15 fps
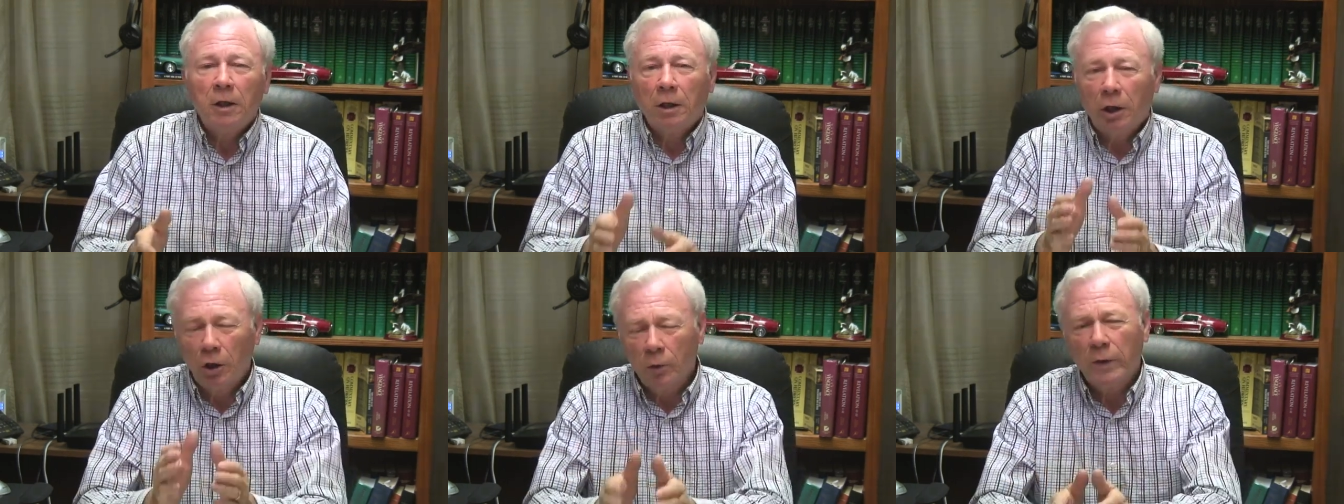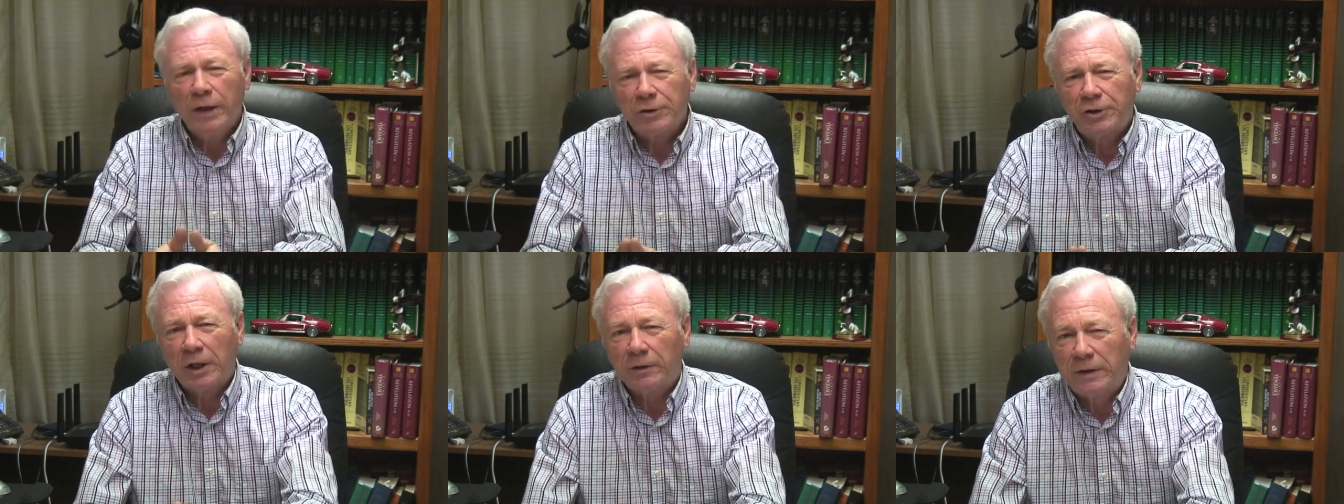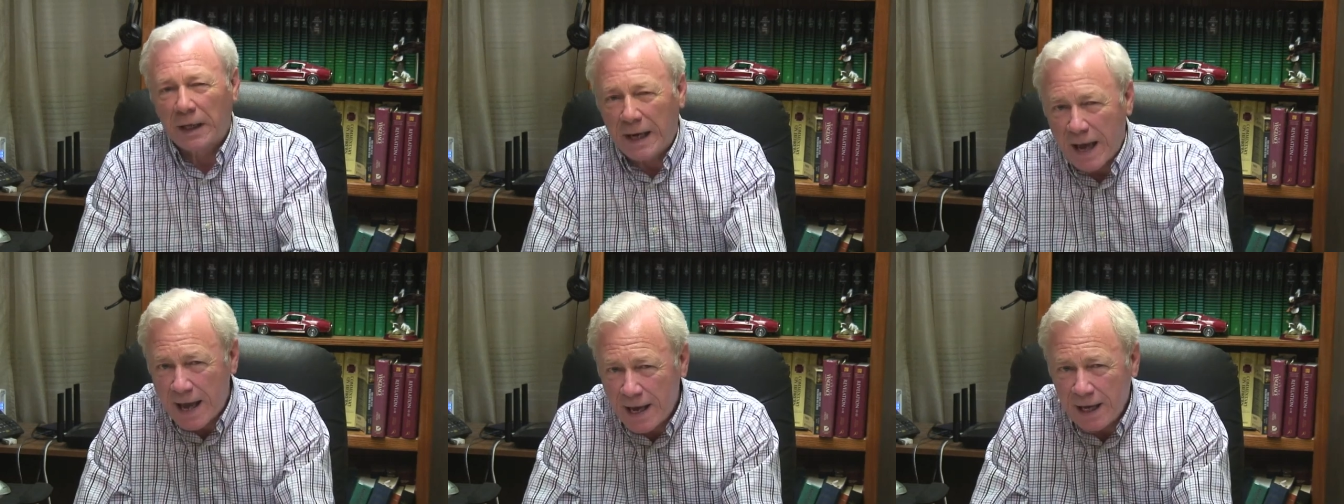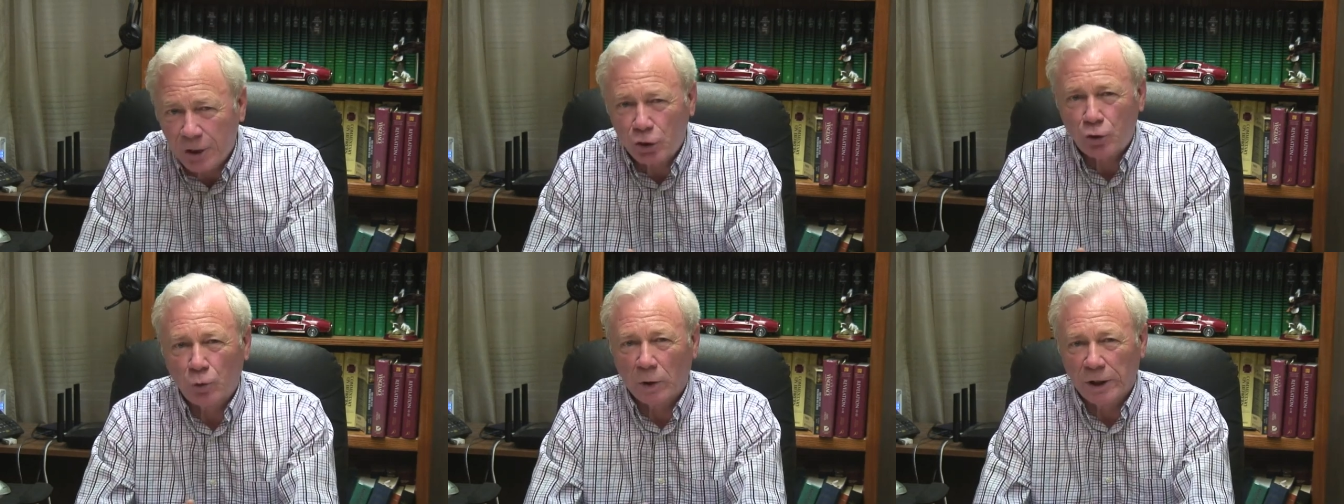who is it that
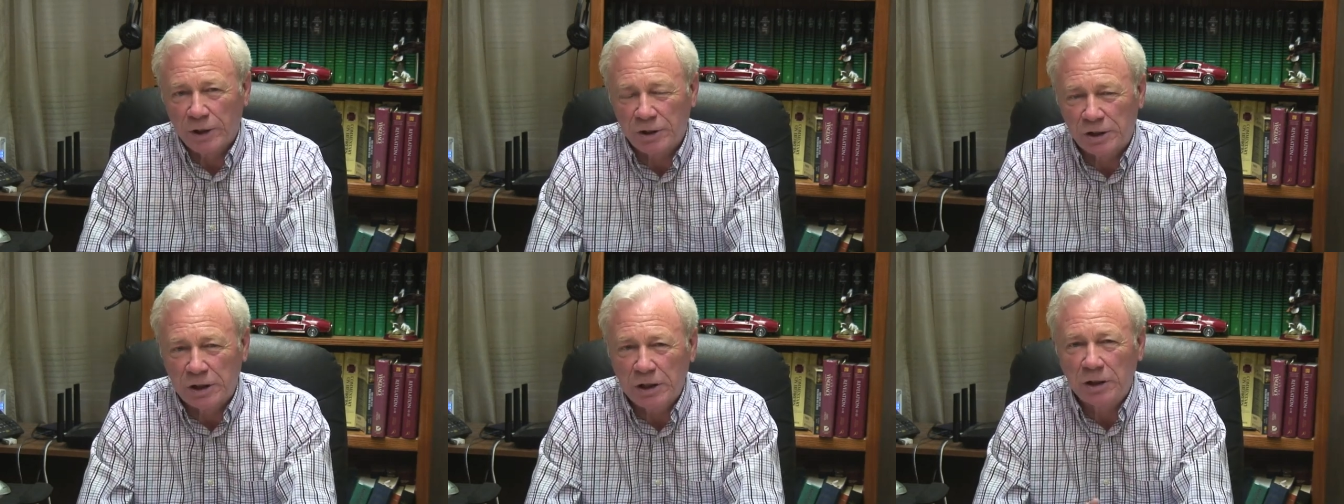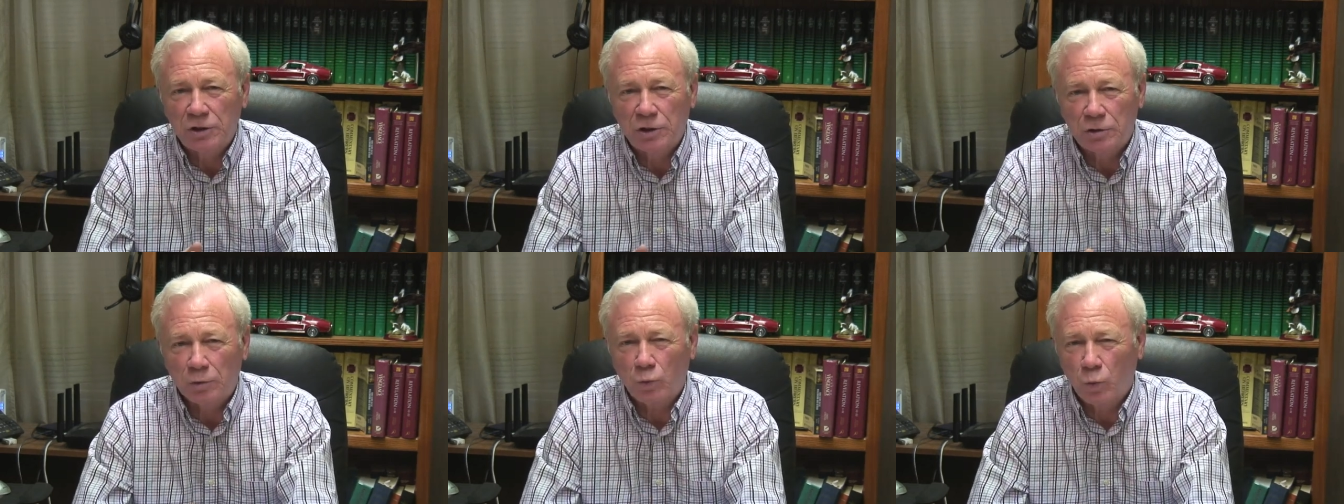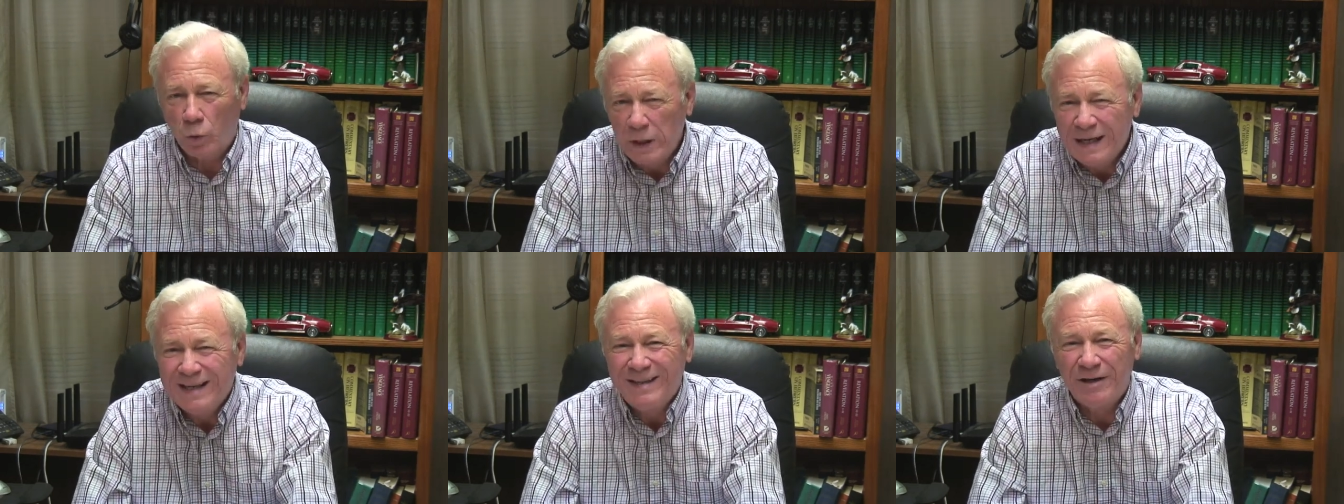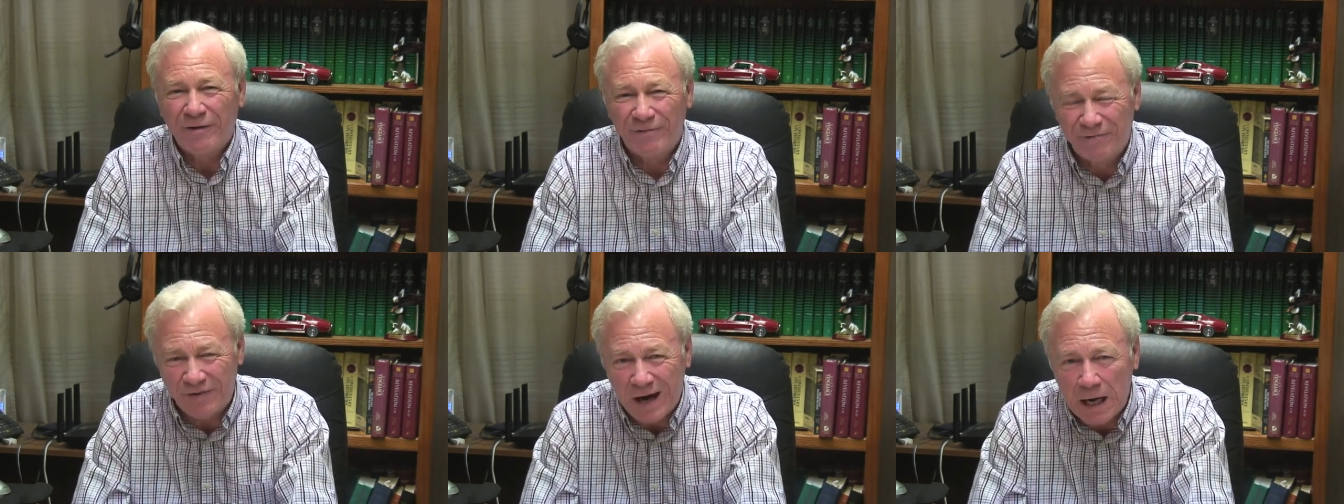actually seeks to
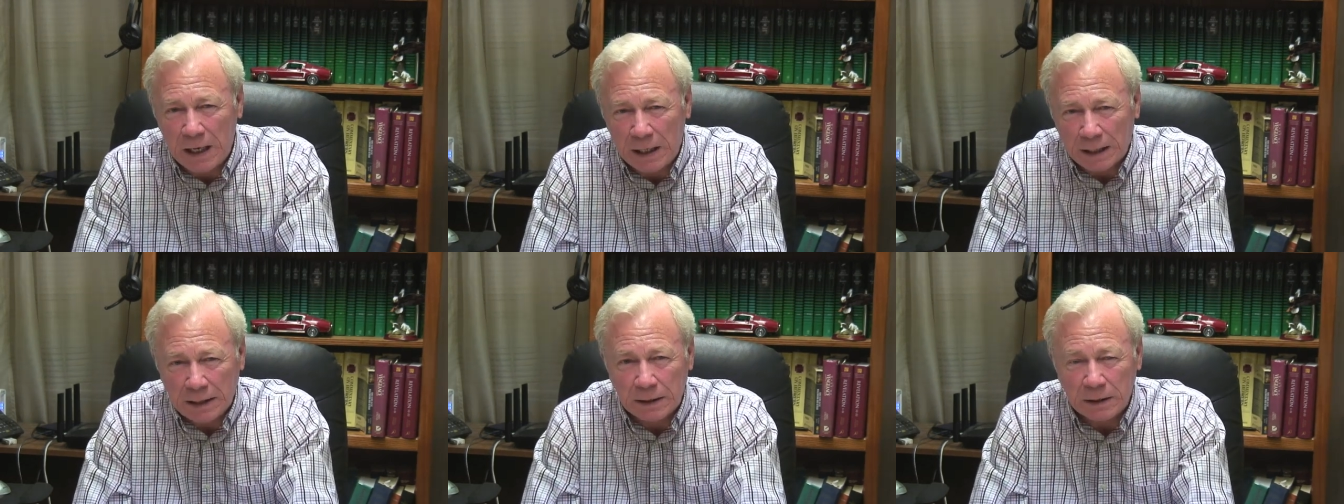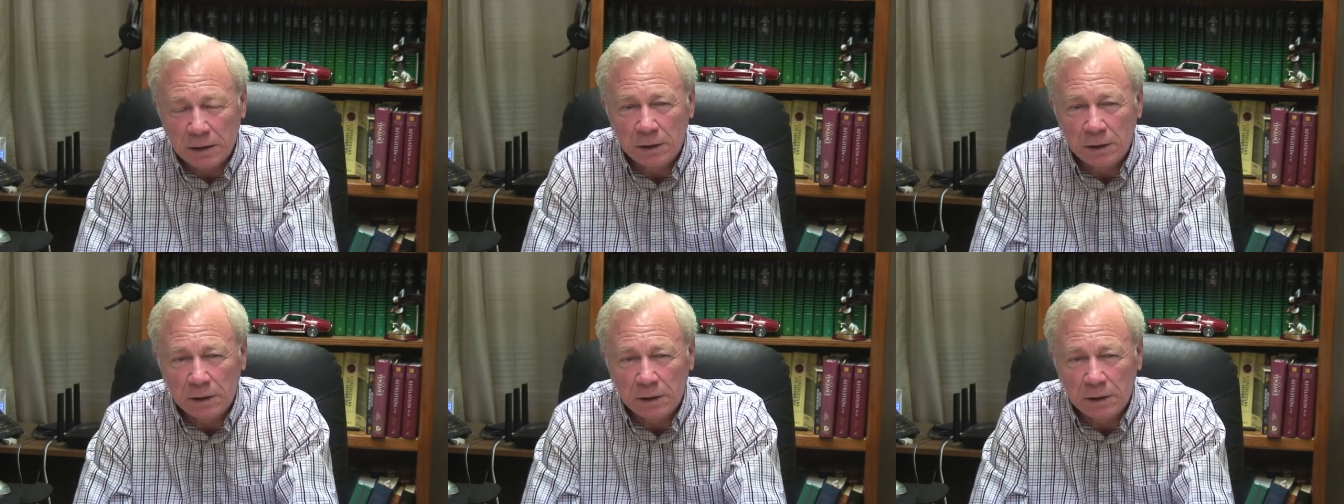redefine